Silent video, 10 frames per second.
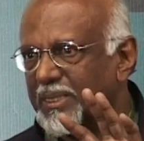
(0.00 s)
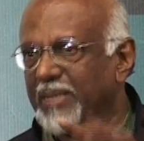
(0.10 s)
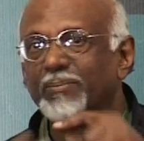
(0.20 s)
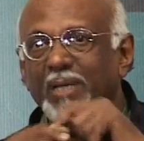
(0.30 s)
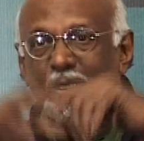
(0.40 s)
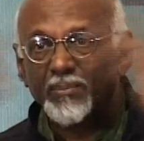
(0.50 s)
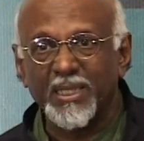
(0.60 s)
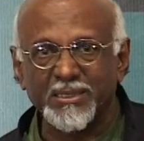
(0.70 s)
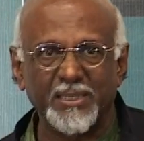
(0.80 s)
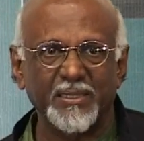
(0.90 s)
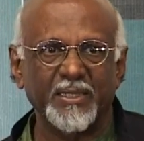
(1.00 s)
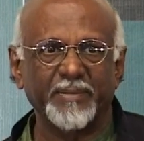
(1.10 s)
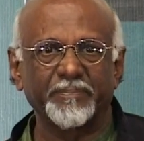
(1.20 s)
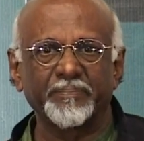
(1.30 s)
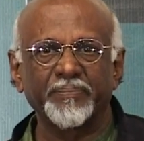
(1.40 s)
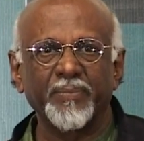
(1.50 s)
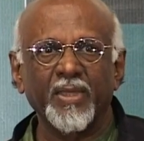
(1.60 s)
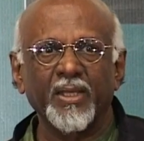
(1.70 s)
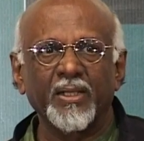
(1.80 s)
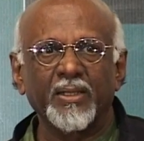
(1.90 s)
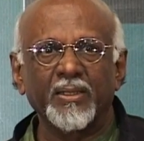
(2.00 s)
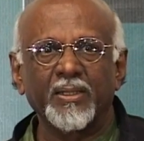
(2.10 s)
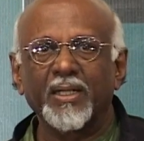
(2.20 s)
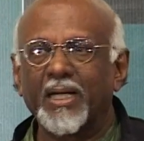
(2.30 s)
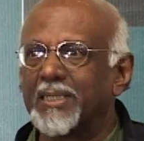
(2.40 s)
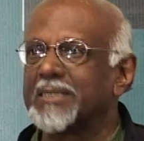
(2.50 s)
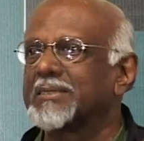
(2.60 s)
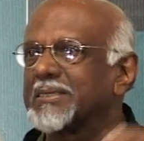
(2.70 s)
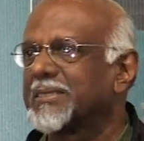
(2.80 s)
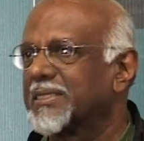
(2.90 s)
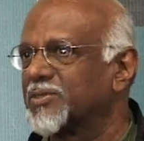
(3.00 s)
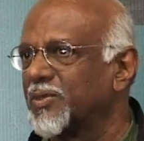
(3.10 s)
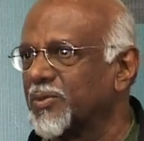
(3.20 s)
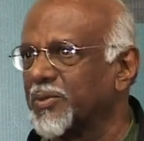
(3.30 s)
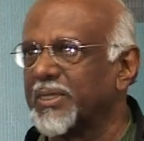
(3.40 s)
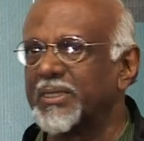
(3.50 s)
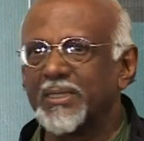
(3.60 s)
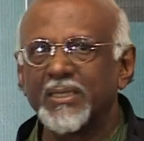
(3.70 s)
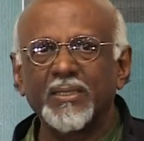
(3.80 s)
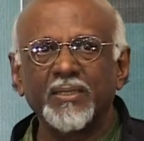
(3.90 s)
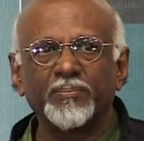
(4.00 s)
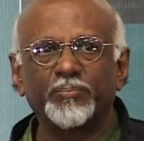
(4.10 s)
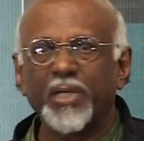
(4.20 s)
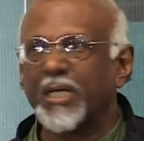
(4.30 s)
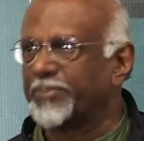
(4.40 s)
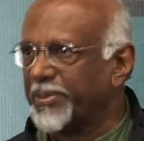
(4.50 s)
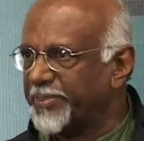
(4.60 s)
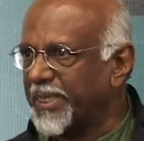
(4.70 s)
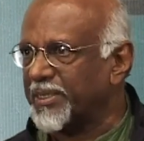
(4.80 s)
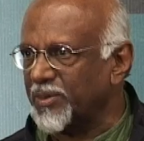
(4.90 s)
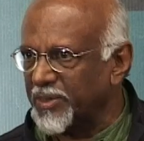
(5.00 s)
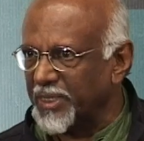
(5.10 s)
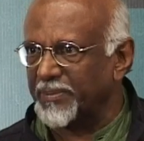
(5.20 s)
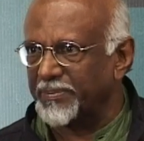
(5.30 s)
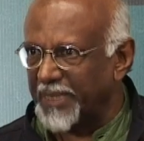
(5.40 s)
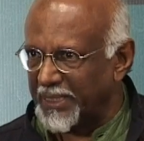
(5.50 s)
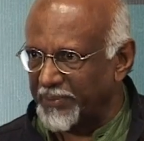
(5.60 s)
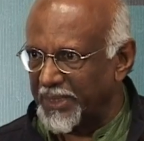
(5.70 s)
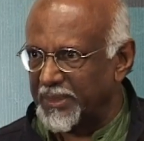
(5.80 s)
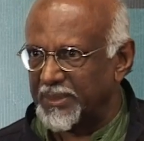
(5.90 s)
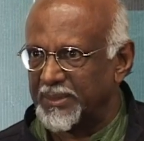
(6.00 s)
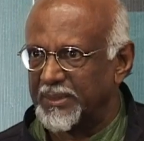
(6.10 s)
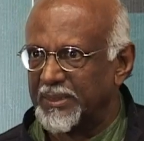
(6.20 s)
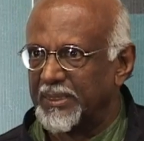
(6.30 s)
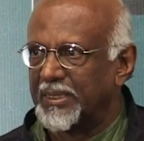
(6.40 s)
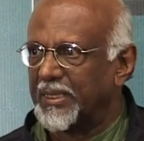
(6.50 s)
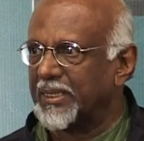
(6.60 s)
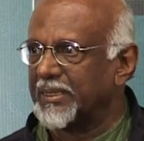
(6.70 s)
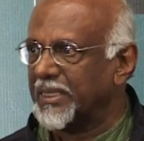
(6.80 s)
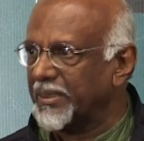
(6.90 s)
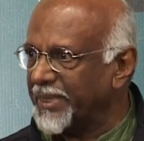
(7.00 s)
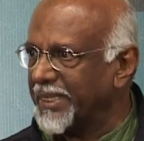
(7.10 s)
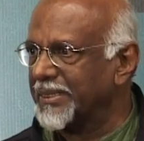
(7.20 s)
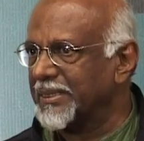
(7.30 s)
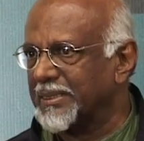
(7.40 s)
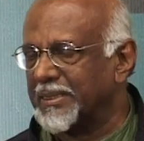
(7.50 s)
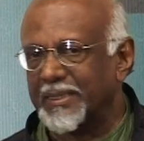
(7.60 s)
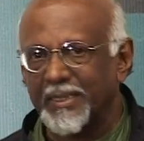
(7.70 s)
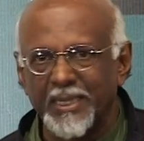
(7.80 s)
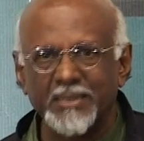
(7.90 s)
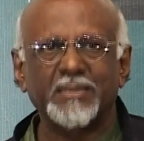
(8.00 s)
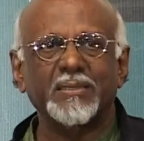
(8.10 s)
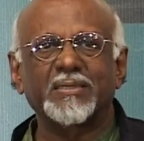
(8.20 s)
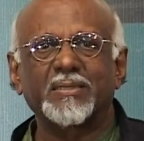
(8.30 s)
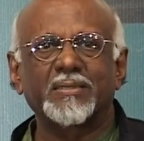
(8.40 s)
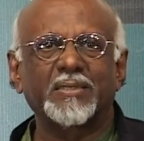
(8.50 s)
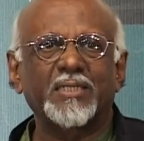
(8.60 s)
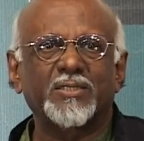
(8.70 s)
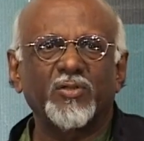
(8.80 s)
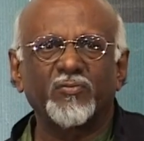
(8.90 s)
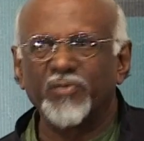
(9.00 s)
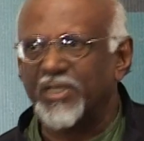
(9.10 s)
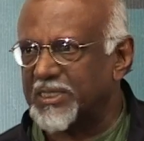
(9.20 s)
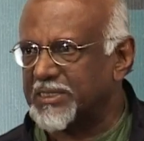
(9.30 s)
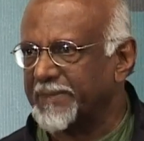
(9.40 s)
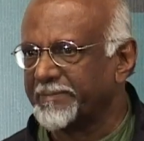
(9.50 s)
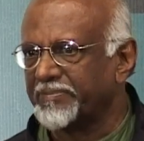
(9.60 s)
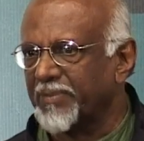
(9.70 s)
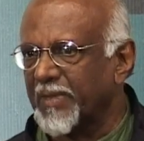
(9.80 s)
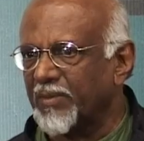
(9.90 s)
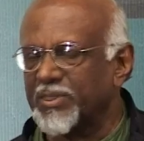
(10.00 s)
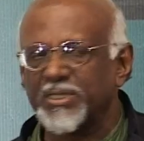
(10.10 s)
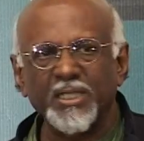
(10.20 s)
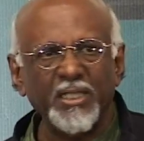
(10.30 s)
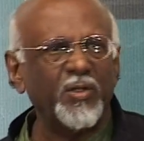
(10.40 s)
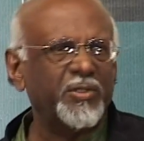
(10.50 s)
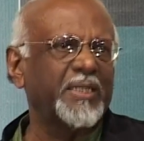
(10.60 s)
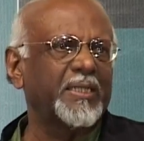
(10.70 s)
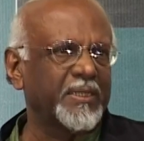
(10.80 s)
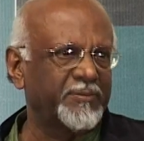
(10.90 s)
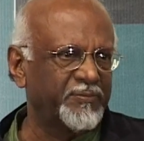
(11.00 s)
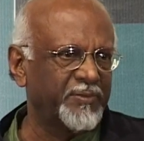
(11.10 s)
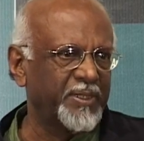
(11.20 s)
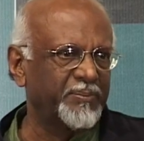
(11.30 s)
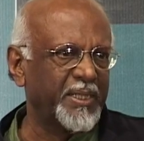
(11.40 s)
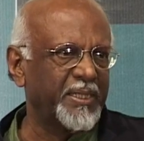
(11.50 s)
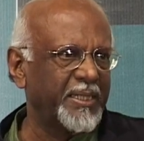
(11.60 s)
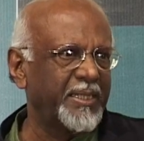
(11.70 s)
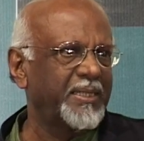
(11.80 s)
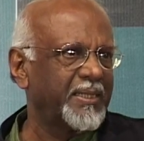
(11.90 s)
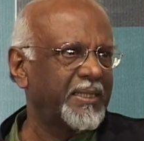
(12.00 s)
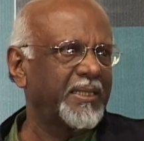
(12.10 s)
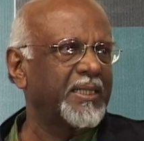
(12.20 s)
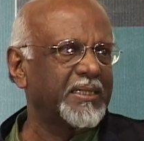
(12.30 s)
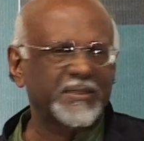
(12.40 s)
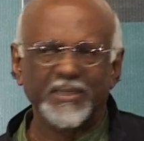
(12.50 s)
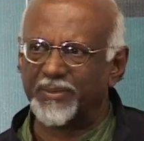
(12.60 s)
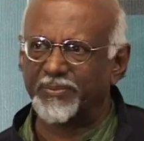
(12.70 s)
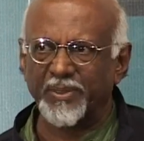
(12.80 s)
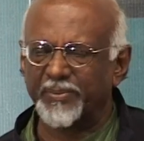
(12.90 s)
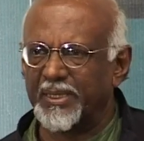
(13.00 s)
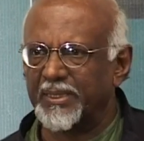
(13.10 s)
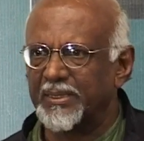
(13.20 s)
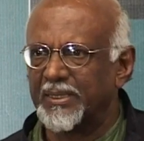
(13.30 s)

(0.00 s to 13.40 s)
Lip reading: and unmasking them, the artist just gets onto the pulp patriotic bandwagon and thereby creates sets of works which are inauthentic by any yardstick, by